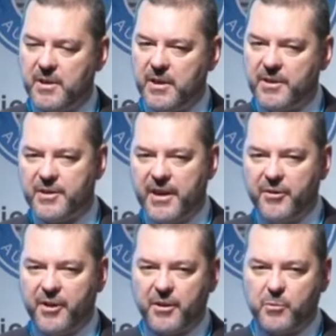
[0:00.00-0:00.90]
It's an
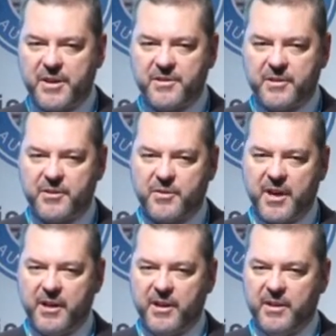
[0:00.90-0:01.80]
area that Western
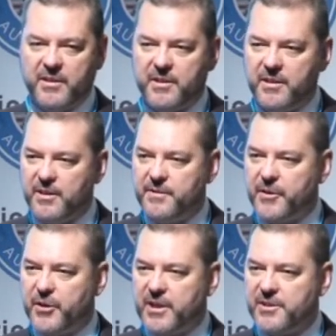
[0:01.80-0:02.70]
Australia is
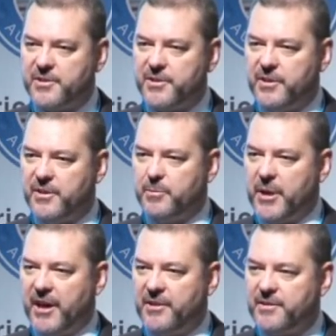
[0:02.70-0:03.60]
very concerned
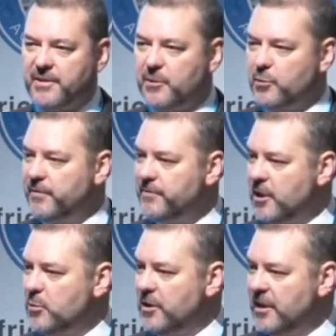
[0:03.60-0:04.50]
about, and we
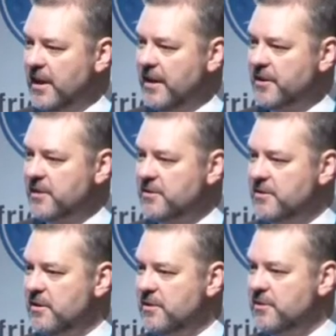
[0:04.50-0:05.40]
frequently have
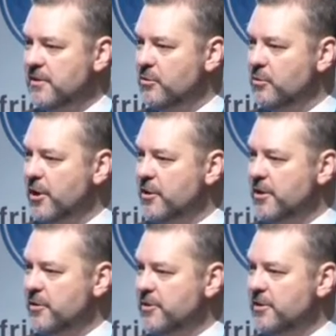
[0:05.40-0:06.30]
concerns that although
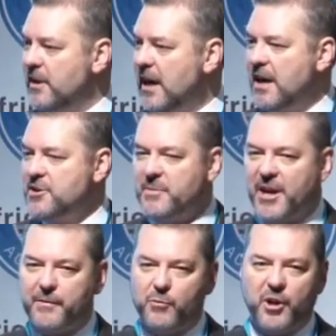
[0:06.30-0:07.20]
there is a large
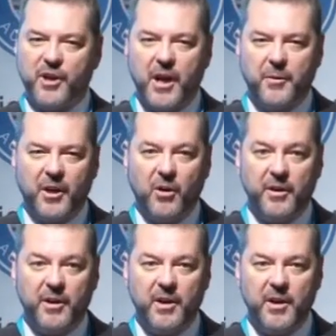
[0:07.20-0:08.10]
amount of work going
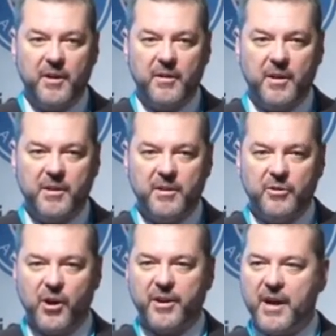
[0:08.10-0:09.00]
on,
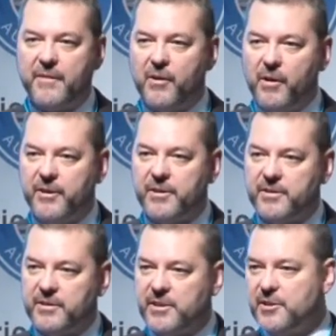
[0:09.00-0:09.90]
not enough of it
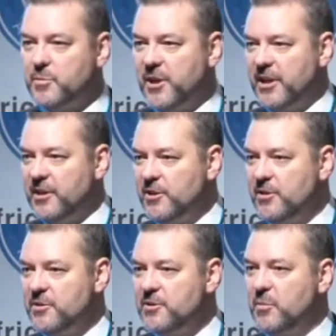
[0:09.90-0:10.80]
is being
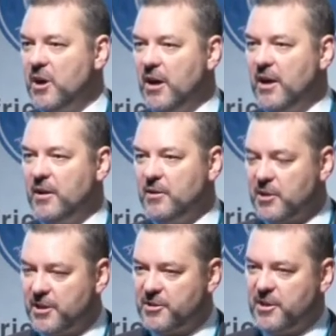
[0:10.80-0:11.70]
used by,
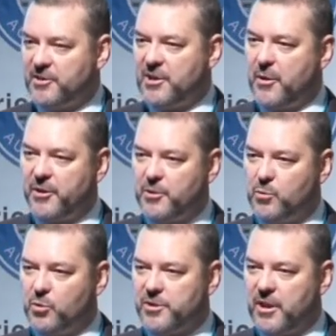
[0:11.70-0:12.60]
is going
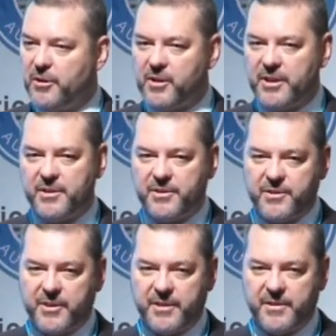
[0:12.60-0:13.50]
towards local
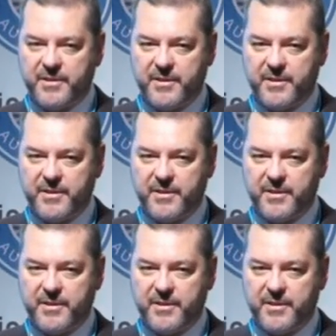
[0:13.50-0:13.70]
industries.